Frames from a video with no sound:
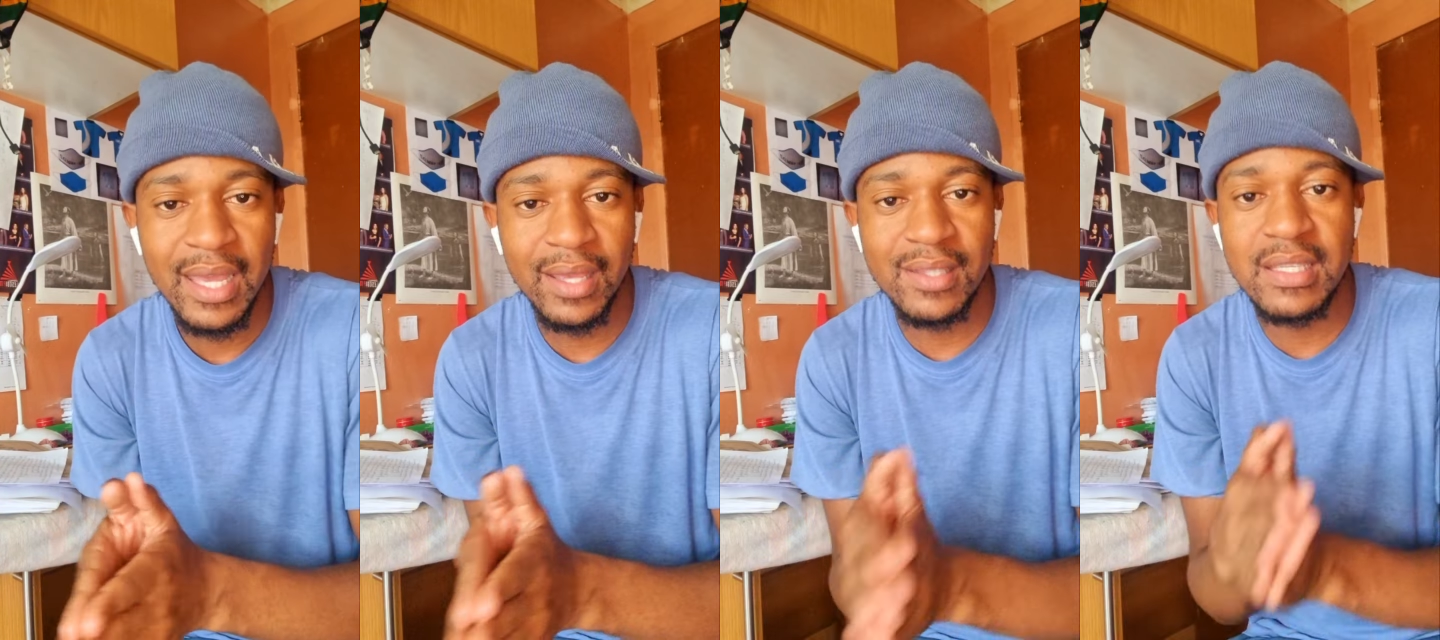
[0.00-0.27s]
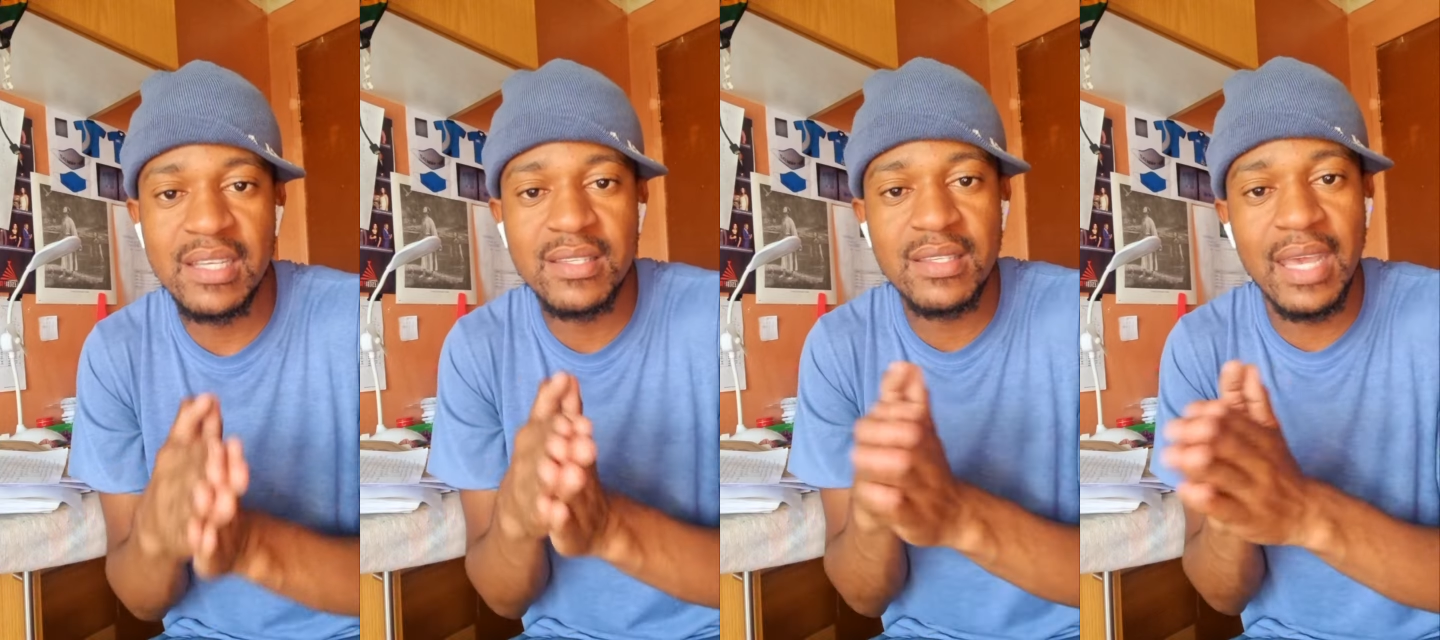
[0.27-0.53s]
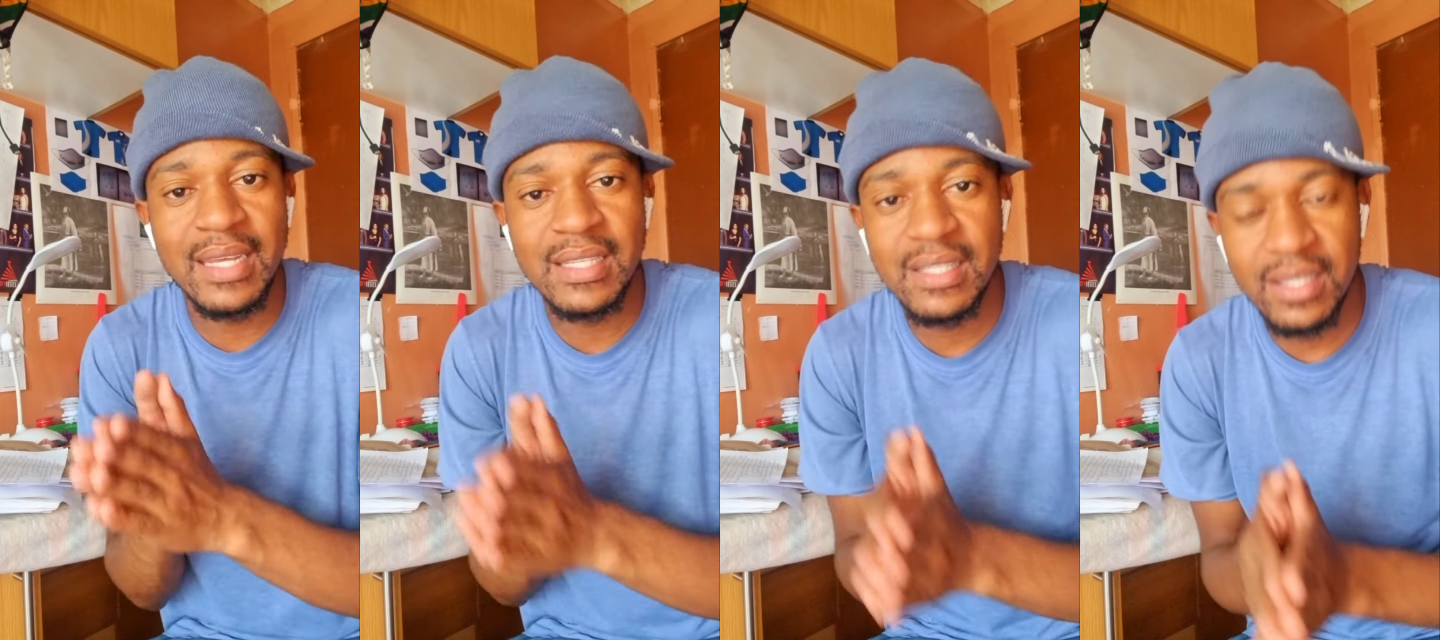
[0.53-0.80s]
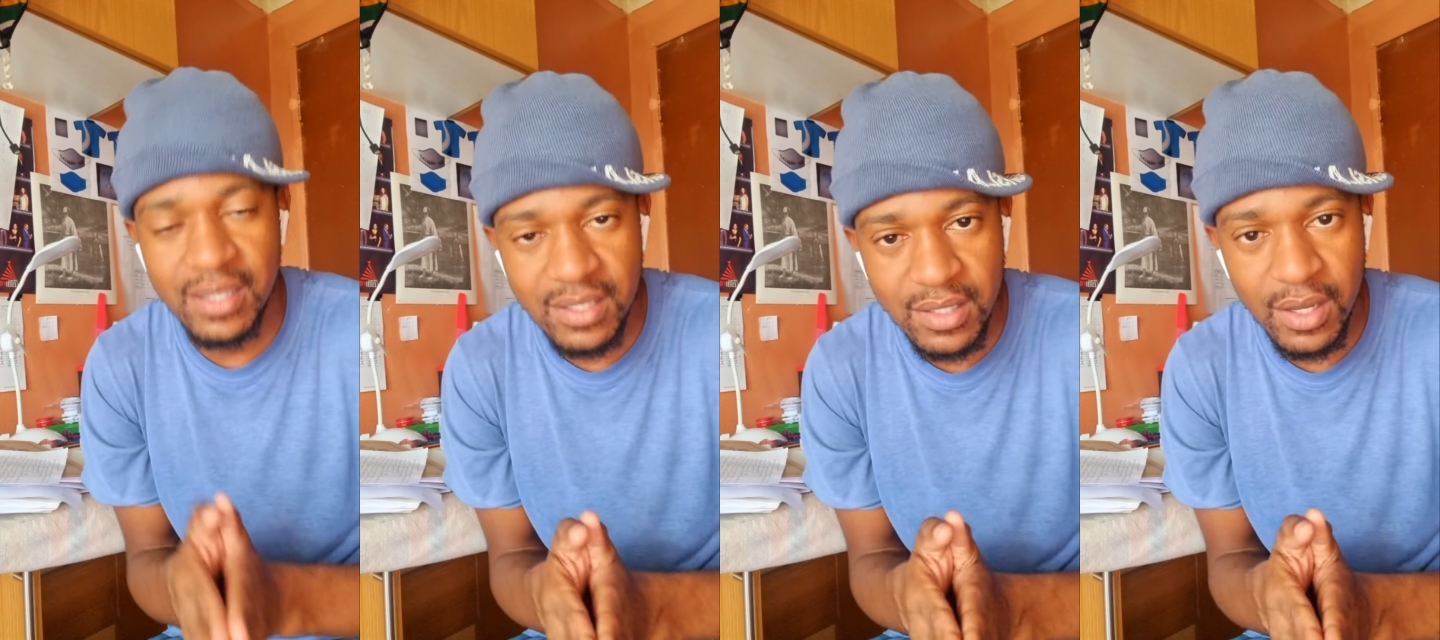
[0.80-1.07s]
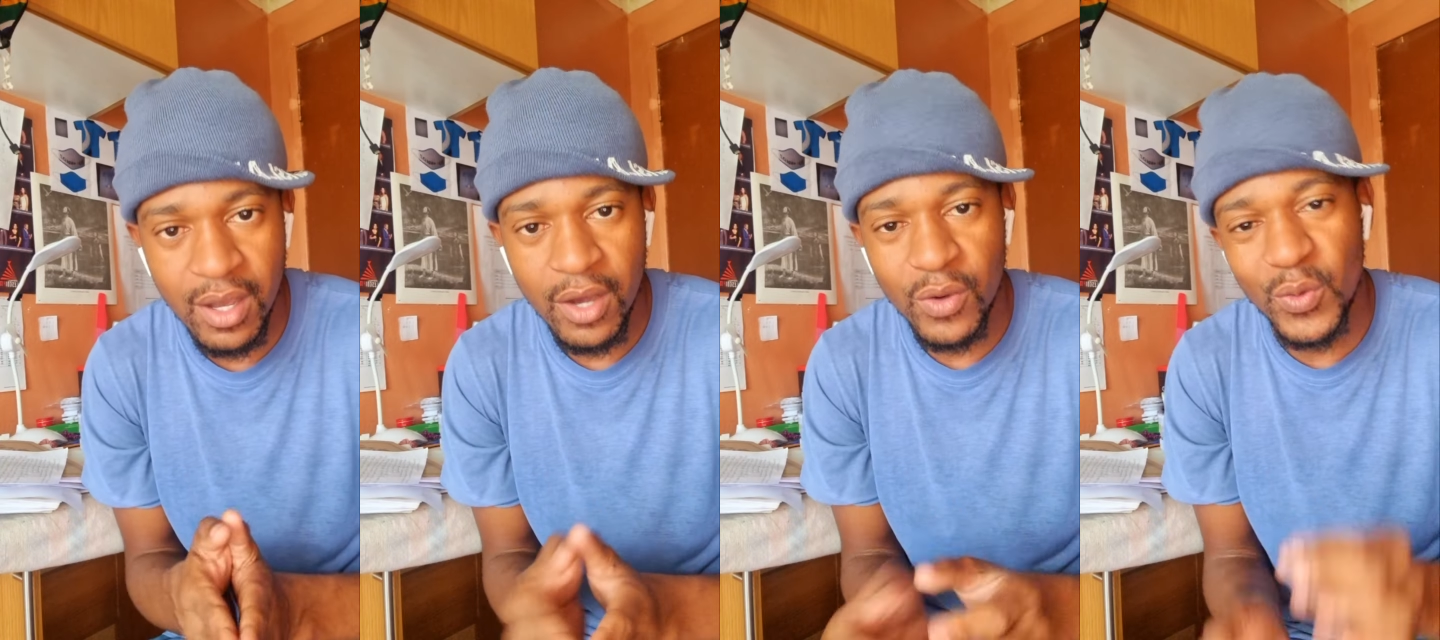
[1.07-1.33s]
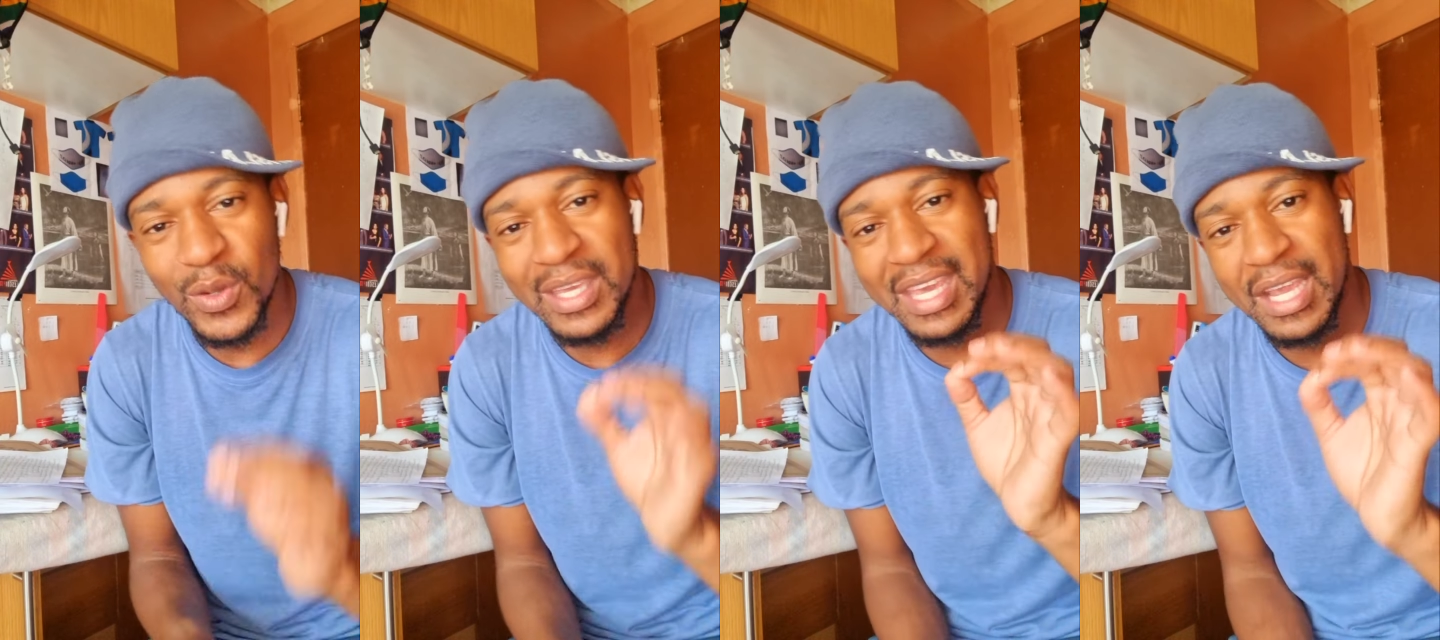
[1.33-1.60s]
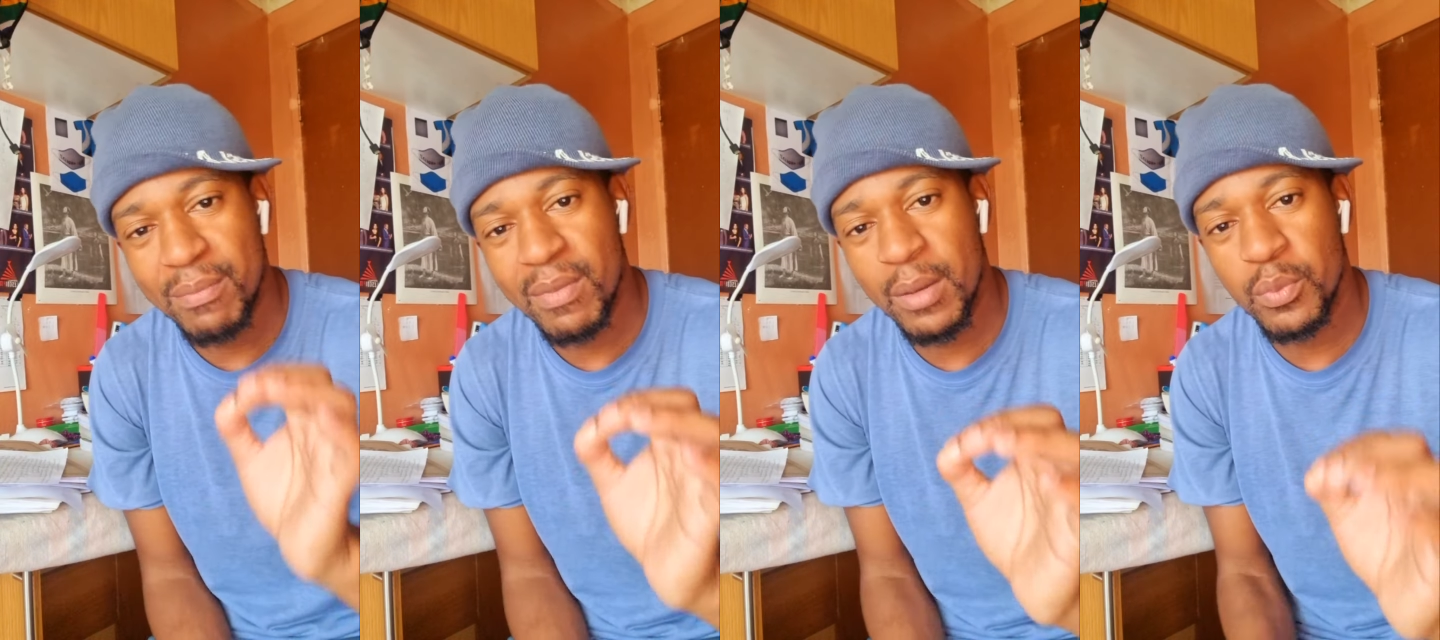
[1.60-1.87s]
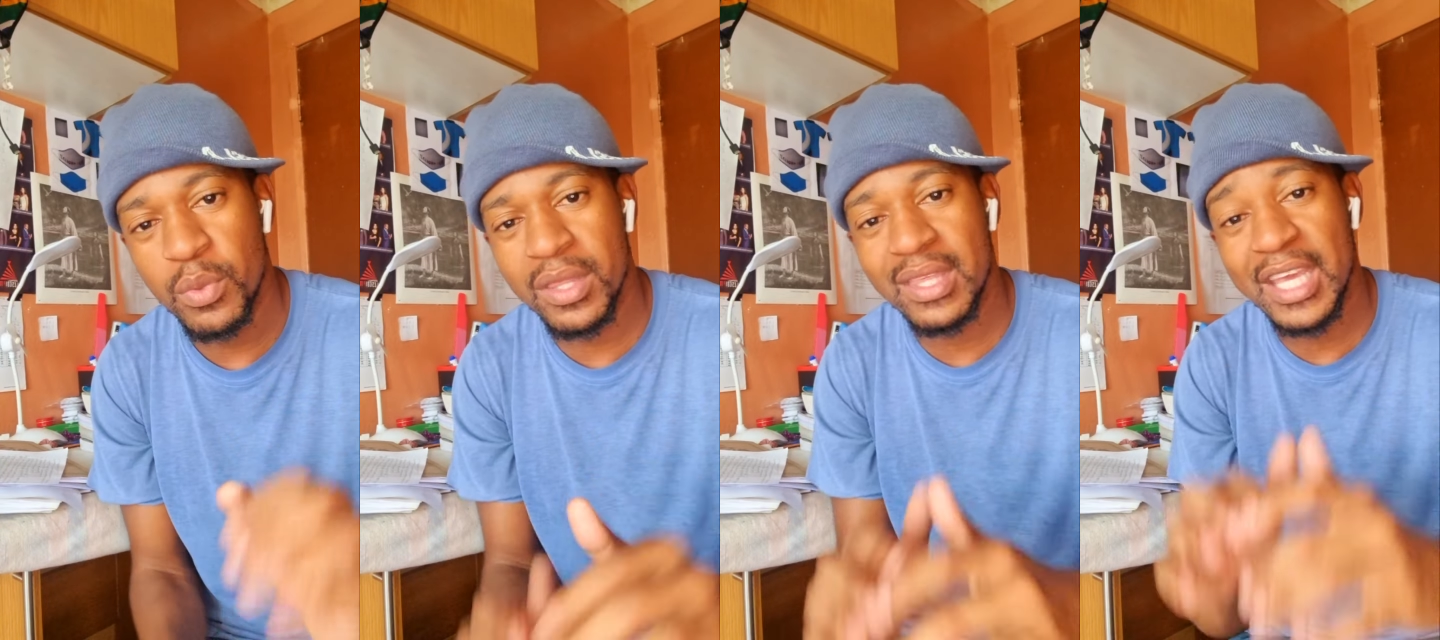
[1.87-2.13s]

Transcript: as the scientists who came up with